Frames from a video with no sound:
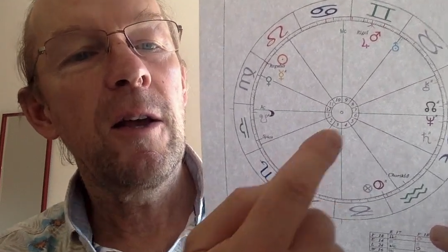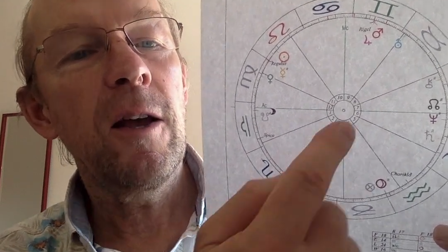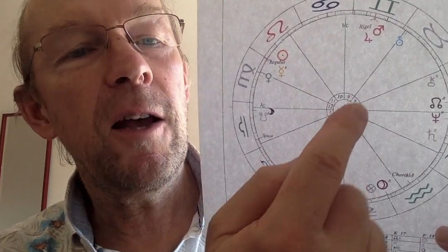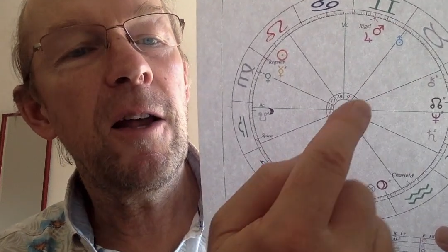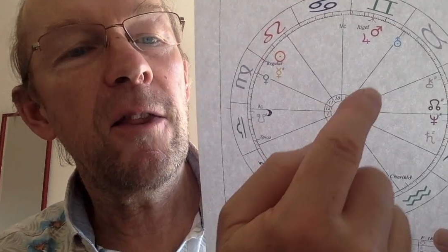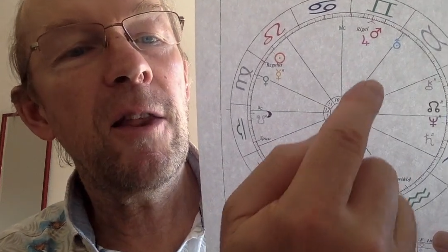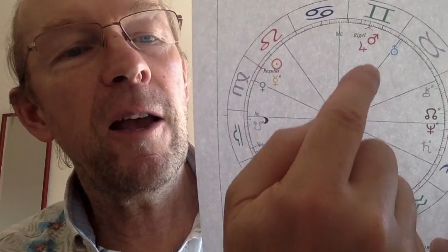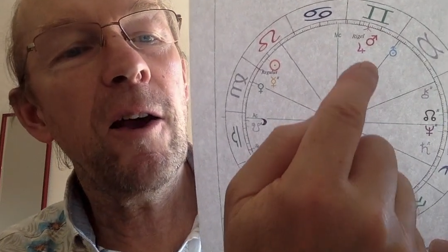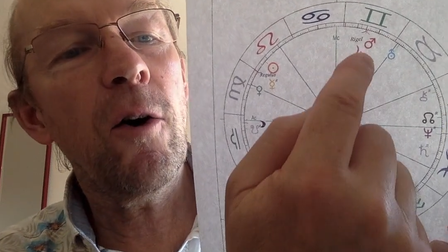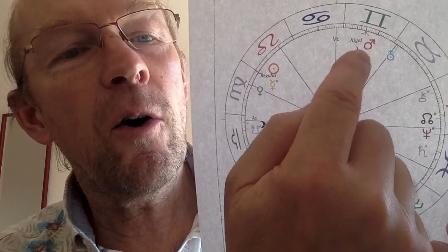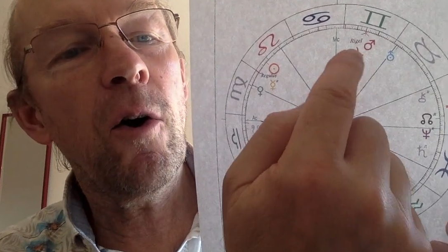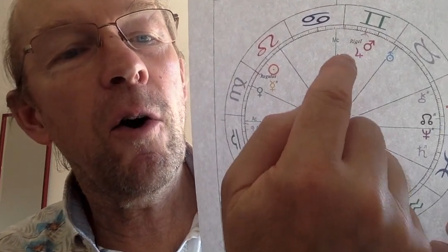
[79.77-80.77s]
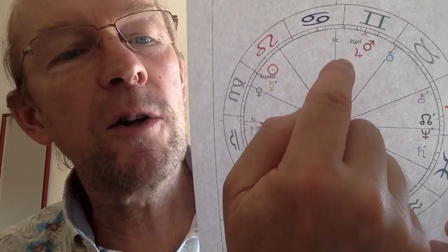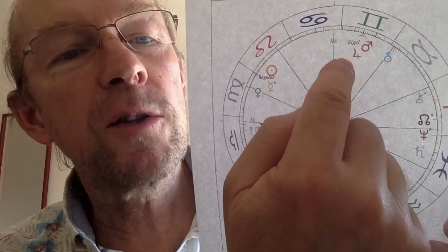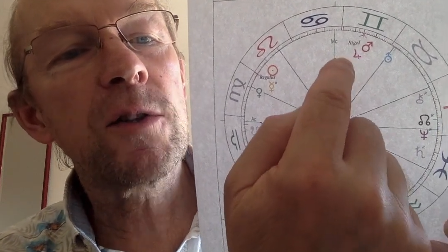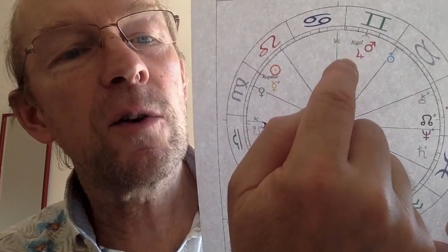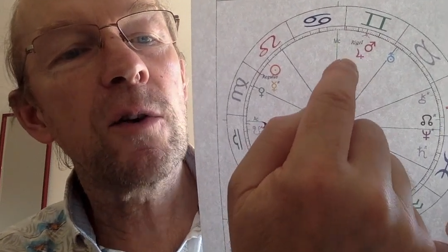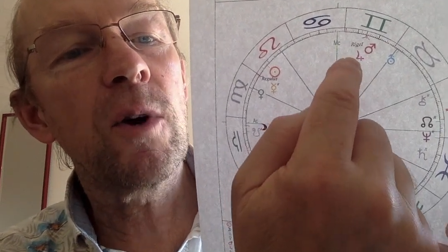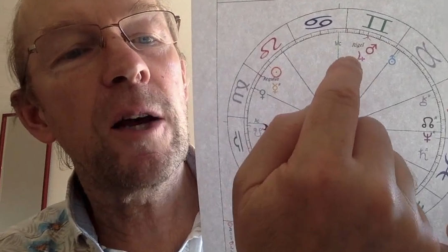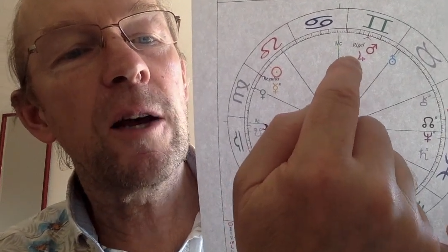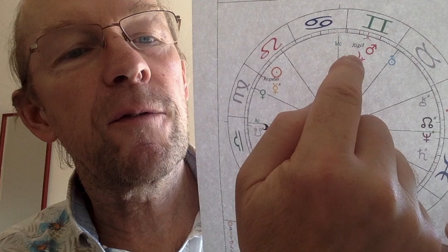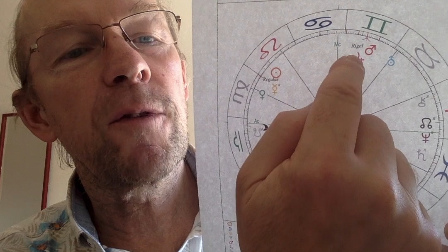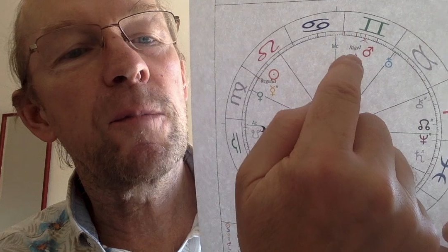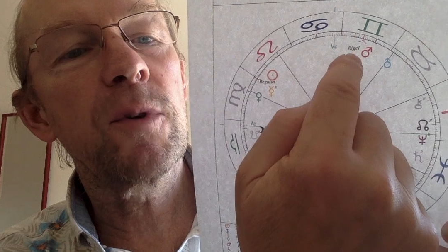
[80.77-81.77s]
and they also
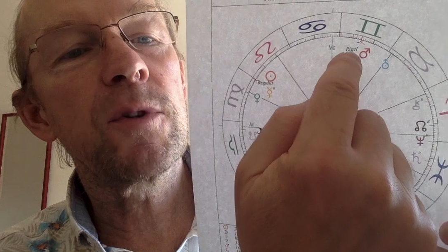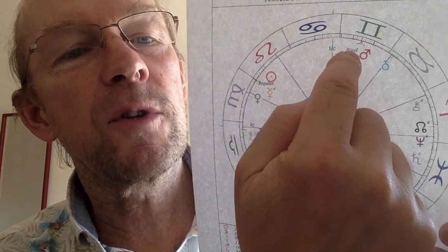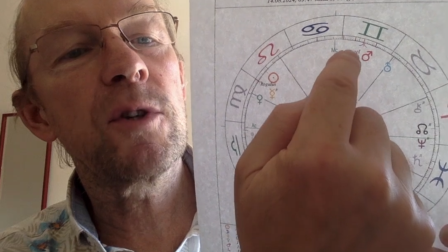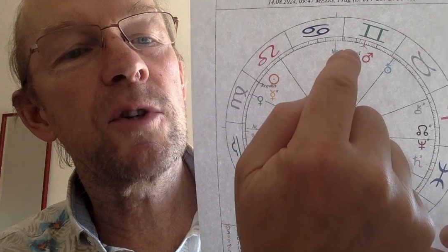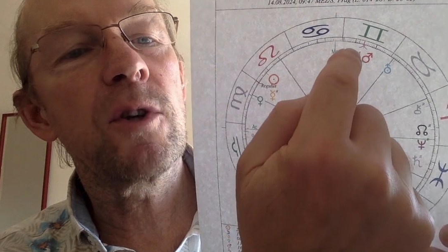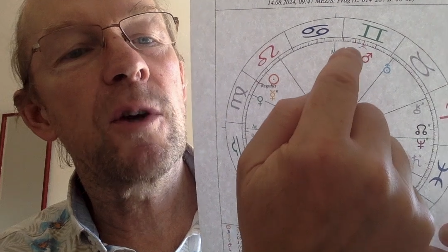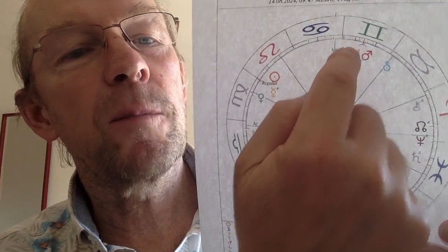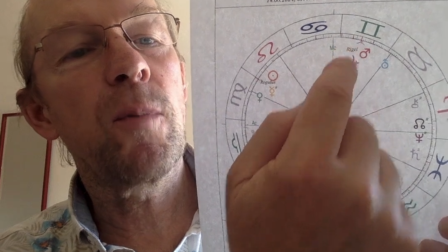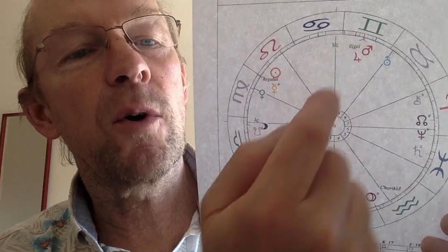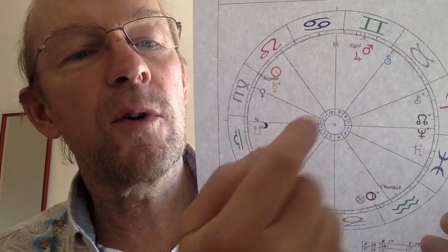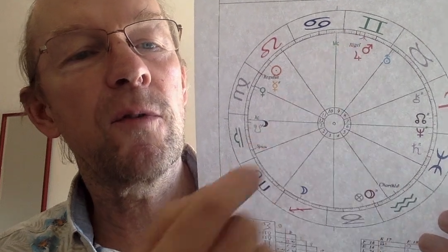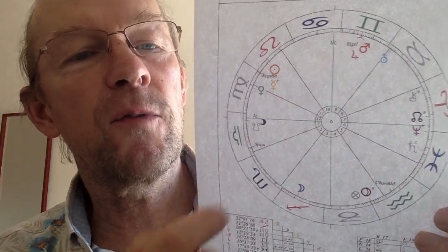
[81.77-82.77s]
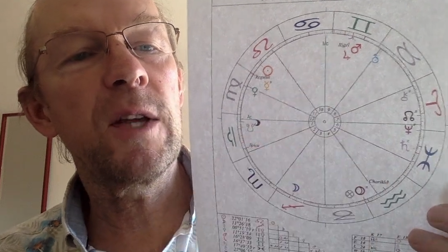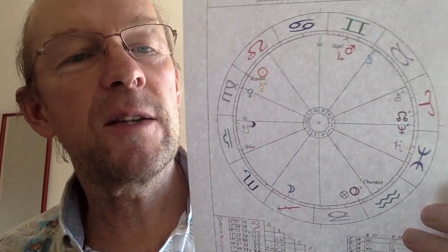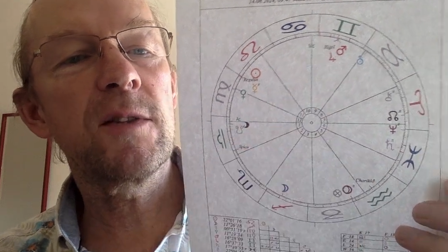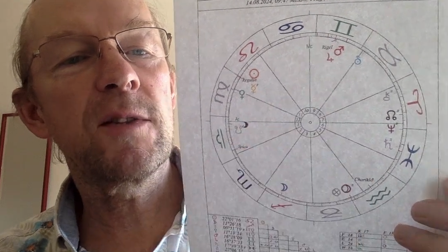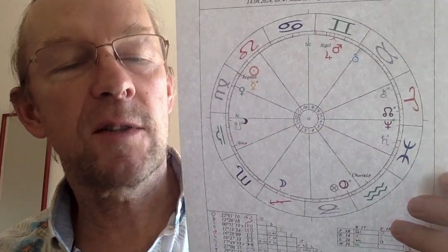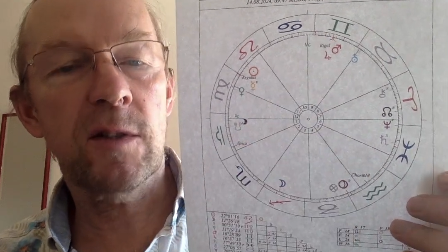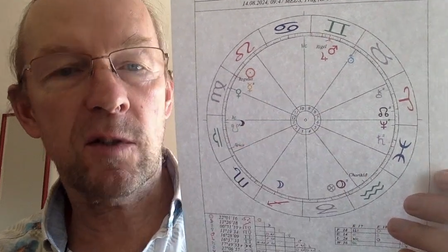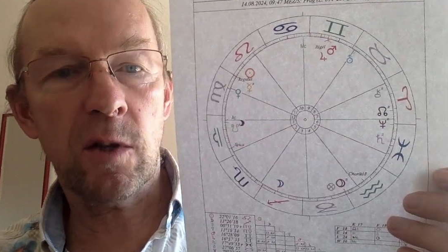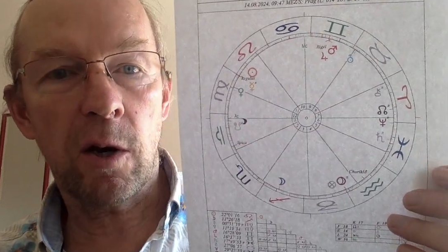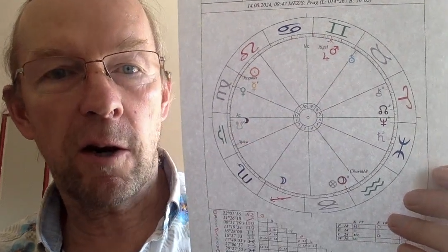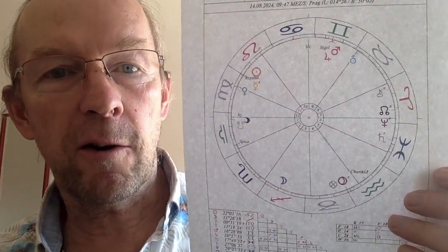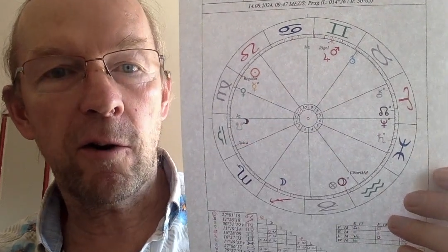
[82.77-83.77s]
have the position upon a fixed
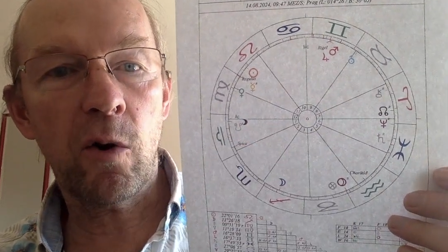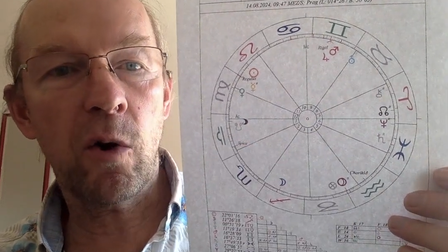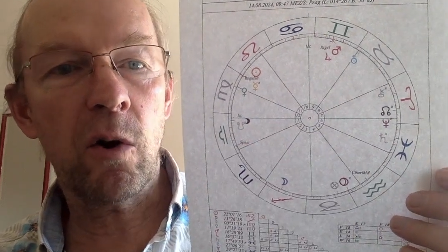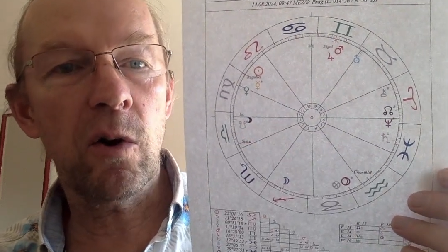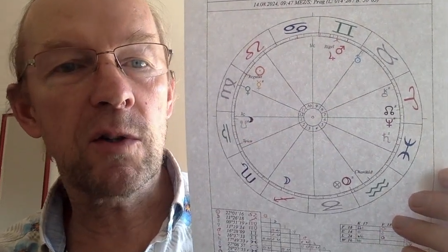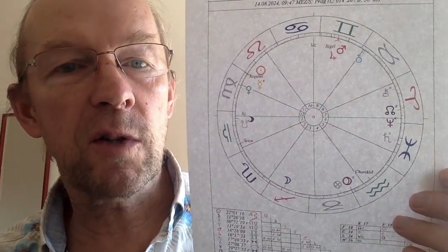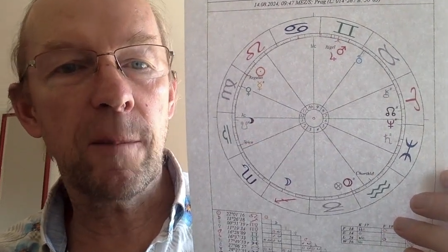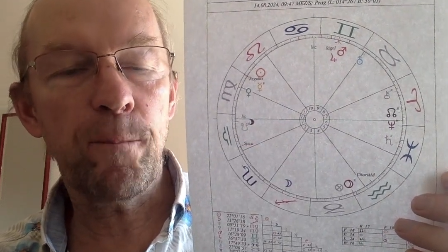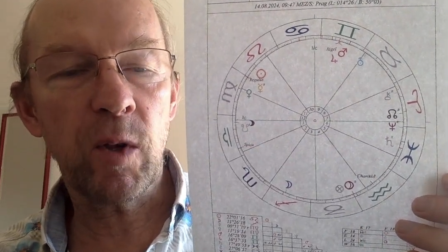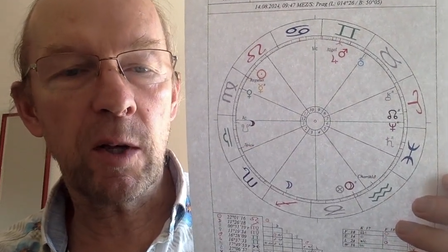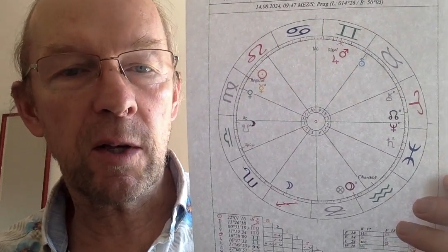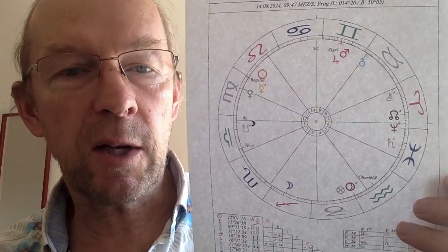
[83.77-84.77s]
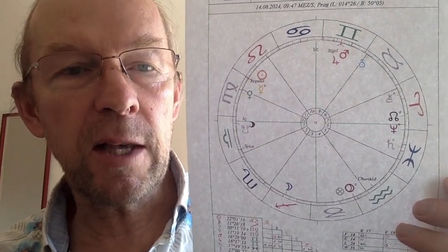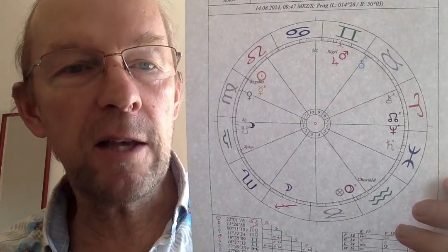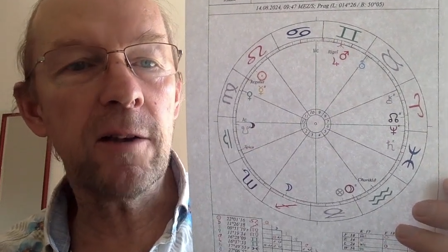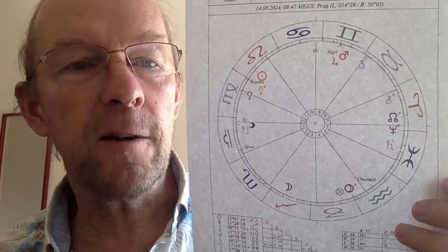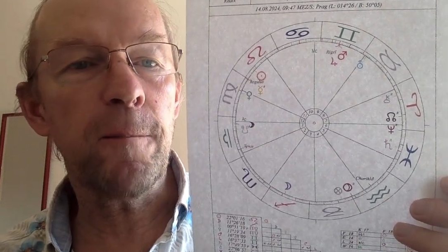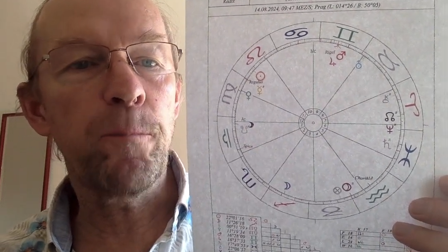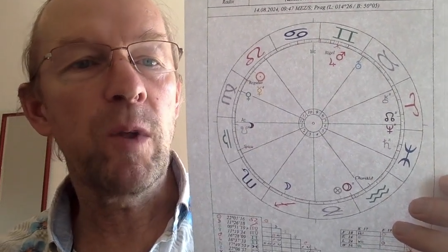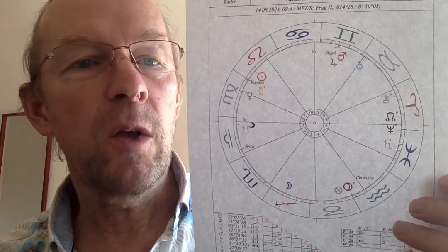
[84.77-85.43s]
star called Rigel.